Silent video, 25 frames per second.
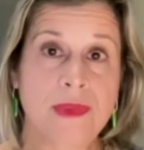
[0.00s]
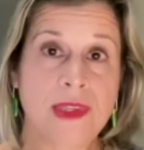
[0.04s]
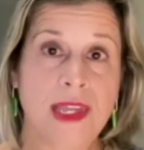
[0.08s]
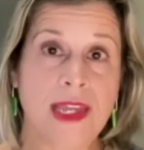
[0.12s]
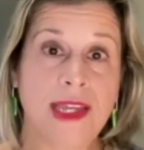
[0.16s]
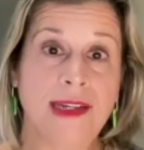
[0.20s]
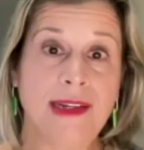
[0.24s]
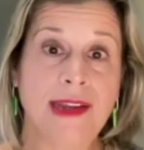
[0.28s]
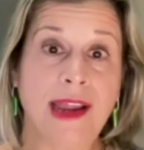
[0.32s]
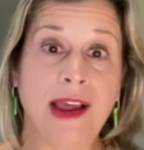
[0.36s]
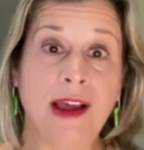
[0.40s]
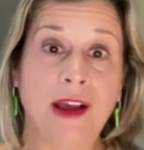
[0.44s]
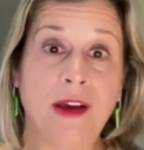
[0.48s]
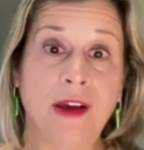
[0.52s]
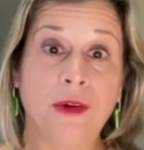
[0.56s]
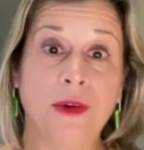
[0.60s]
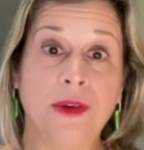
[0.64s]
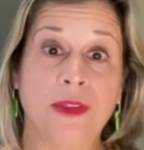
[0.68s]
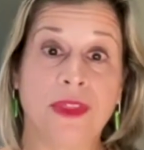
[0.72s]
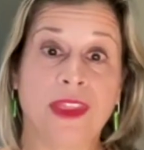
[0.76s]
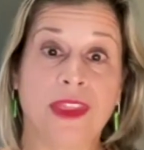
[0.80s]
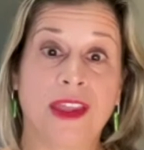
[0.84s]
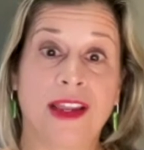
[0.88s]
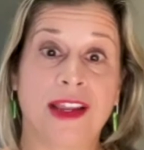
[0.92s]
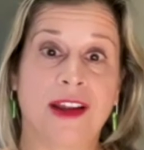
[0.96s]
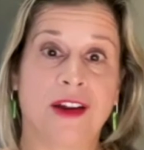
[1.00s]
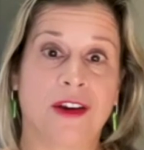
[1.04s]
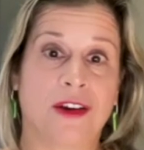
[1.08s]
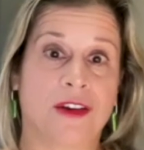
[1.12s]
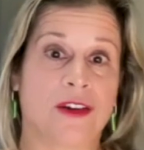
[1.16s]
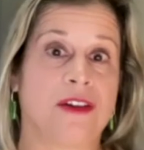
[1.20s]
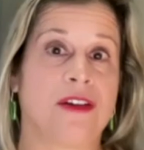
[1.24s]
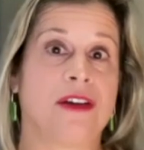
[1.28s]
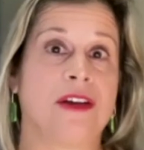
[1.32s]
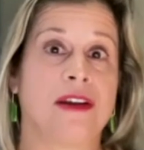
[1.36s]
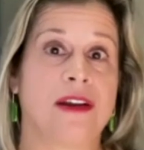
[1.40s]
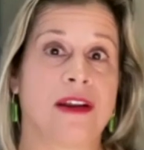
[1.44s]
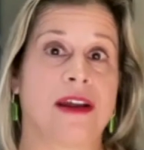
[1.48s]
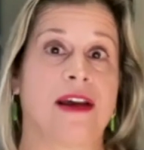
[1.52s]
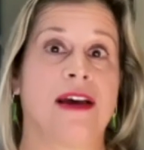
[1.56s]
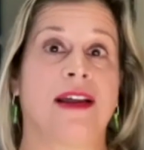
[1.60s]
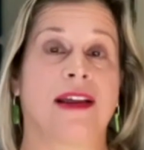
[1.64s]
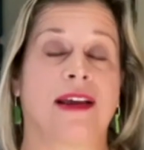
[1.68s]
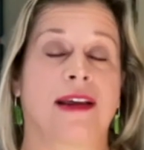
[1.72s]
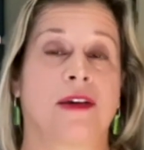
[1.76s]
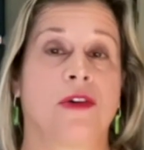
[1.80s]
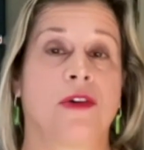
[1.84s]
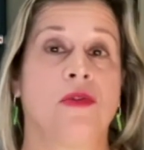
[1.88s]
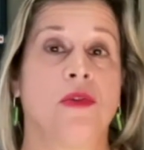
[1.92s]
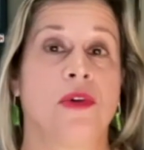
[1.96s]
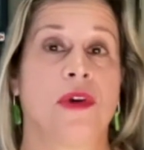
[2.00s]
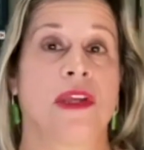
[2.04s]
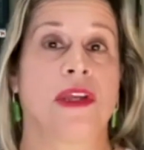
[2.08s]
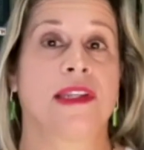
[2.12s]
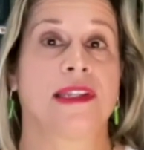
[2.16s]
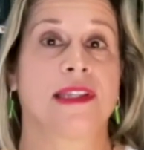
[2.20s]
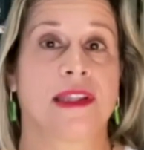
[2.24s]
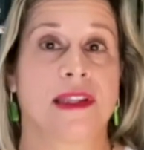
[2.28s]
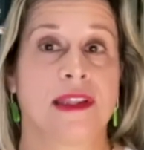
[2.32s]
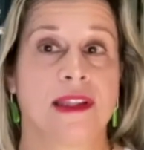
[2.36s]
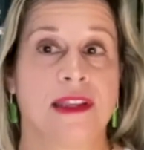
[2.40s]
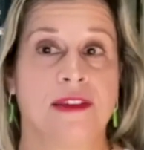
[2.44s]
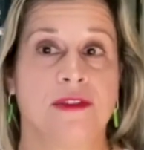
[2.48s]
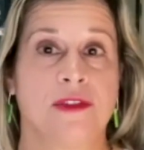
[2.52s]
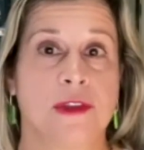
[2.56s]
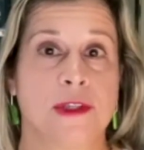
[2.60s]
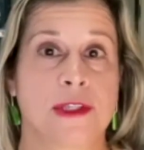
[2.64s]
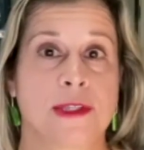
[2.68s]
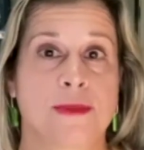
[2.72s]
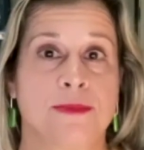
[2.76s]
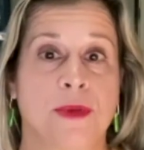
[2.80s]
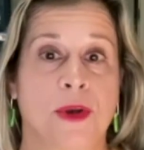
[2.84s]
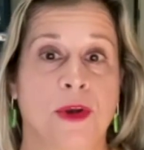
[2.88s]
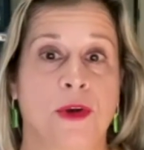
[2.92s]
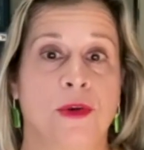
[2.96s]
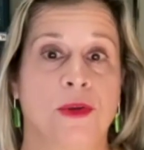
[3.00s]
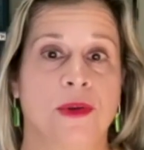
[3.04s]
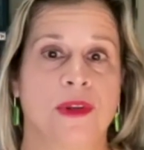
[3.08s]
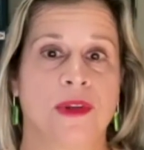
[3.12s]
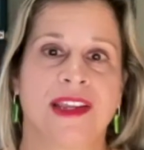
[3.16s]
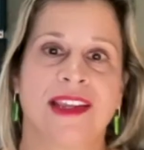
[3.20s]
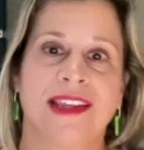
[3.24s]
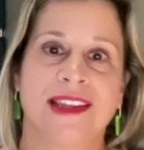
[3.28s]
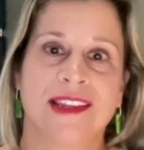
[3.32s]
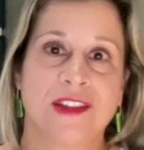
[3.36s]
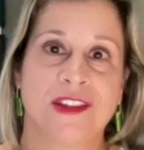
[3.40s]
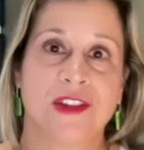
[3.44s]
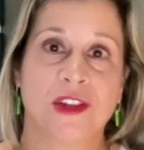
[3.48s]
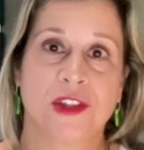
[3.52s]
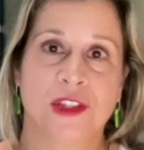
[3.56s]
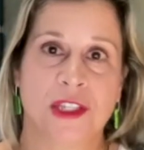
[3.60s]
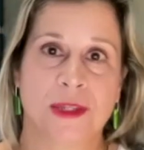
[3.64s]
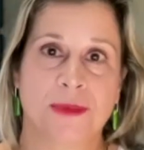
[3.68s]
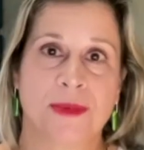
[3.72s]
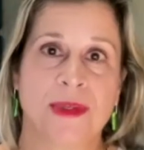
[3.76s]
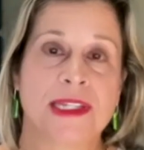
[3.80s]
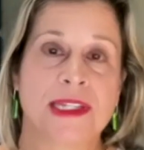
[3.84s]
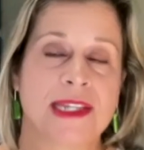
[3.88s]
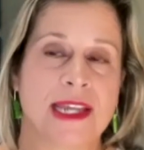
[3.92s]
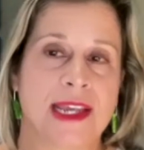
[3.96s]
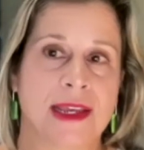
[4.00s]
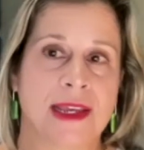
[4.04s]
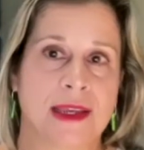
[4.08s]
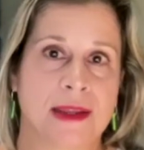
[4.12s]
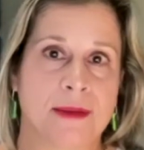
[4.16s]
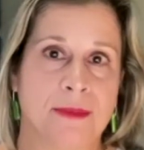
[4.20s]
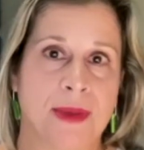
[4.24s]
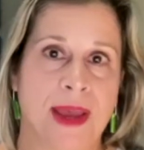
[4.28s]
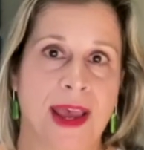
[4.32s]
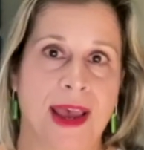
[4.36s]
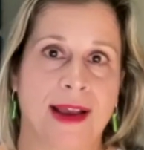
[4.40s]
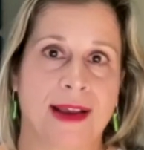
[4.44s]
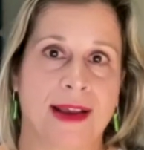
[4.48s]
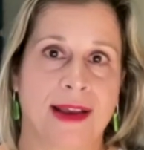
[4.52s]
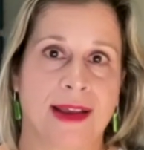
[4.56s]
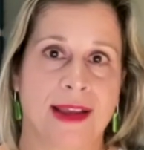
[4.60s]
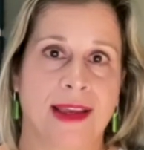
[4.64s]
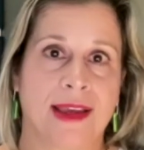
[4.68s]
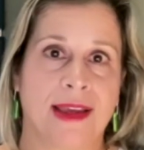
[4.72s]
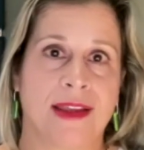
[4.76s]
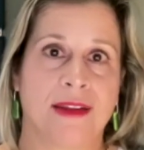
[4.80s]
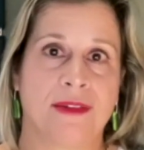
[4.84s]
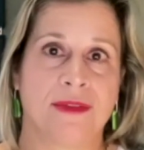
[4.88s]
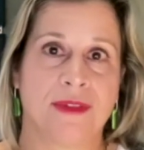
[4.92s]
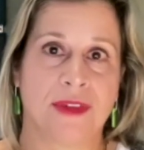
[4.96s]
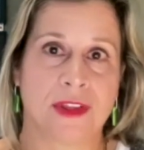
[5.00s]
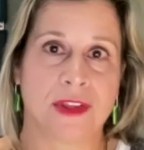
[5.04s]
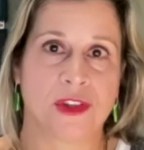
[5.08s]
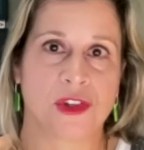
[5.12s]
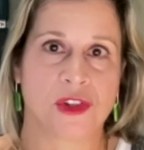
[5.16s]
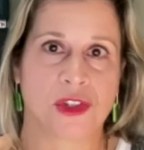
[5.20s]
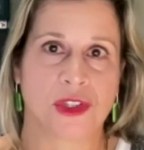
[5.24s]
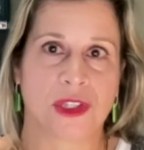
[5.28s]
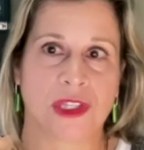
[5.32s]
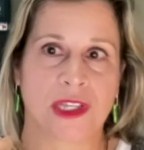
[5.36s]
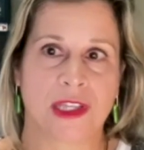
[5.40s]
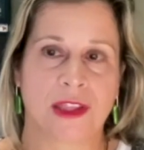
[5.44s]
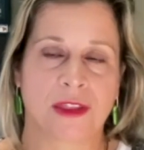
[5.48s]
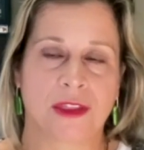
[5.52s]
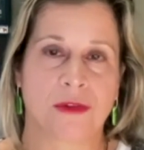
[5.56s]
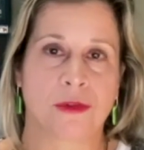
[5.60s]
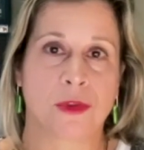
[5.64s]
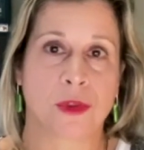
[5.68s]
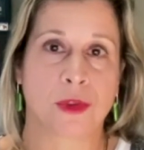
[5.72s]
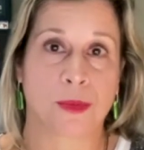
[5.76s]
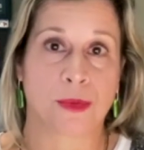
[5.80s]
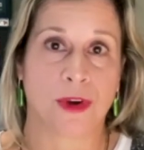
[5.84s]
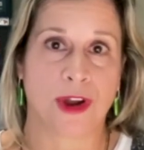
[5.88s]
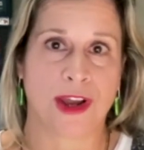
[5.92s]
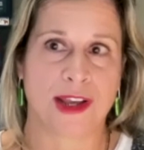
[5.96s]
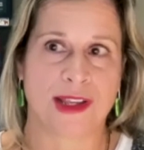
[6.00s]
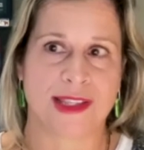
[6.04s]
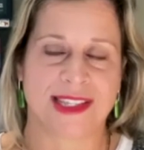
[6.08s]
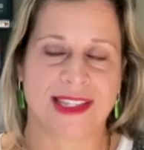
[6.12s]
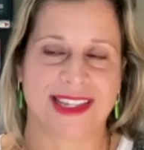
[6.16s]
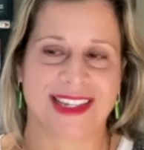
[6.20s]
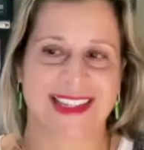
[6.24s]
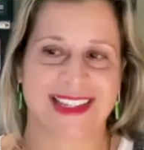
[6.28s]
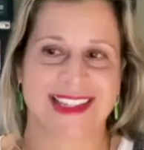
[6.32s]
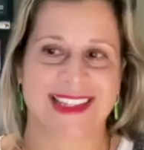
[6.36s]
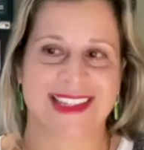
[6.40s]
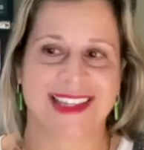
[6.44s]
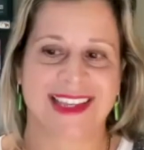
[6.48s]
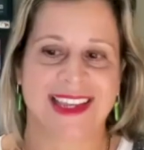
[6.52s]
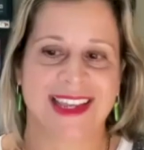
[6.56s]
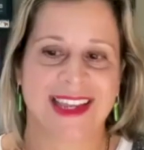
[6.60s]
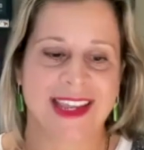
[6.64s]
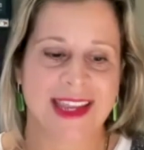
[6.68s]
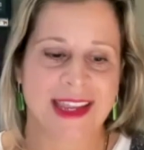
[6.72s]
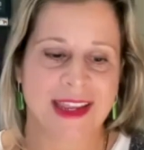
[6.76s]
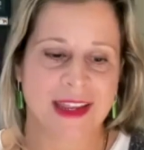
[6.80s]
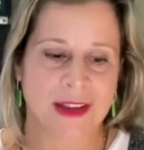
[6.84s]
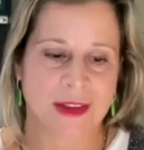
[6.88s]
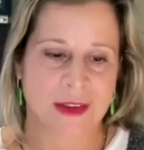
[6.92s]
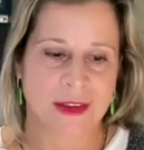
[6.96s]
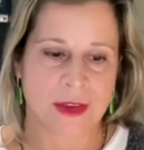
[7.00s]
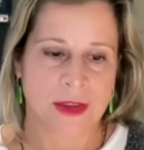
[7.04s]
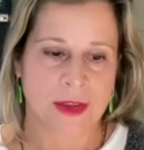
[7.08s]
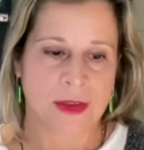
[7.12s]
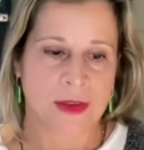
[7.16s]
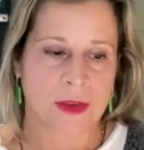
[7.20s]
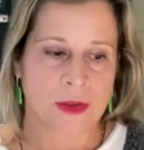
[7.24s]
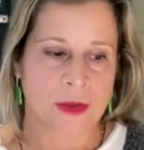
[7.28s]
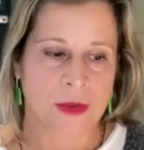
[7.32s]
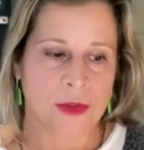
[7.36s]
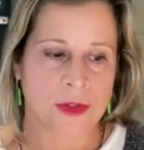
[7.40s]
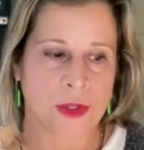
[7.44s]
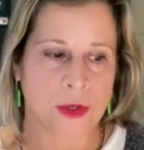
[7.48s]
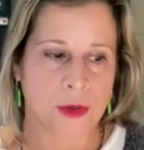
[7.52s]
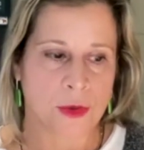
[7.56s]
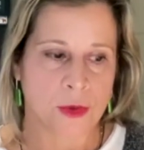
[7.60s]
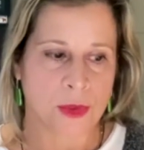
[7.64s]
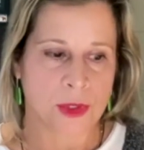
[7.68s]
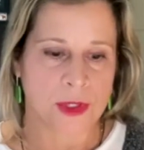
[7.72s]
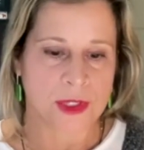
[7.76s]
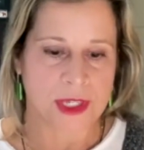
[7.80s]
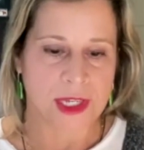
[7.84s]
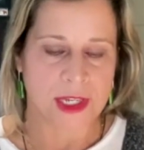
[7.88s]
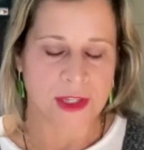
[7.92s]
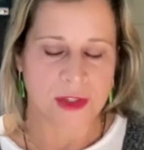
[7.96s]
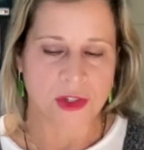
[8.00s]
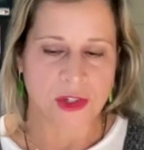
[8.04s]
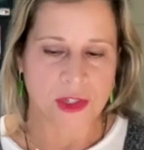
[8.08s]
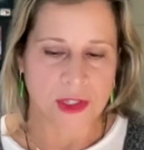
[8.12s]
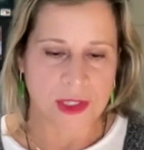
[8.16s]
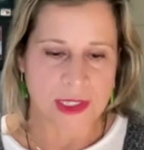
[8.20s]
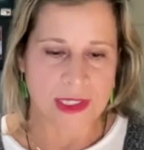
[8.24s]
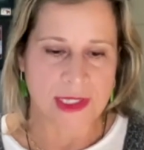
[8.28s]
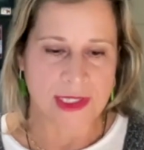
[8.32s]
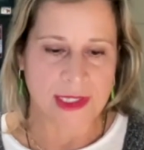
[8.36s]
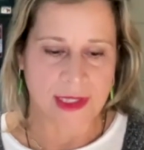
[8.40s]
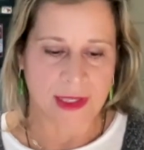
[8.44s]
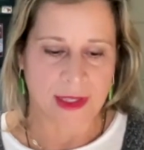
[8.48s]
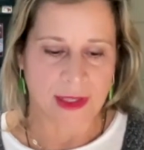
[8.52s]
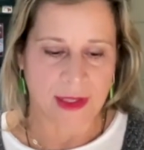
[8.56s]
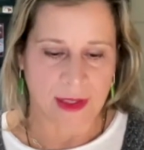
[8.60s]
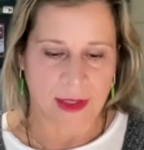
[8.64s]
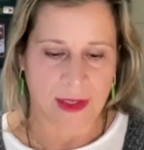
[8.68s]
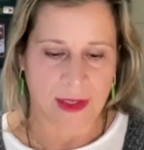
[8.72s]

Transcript: And now they are not going to leave this boat just to be taken back again eventually through the process. So the tensions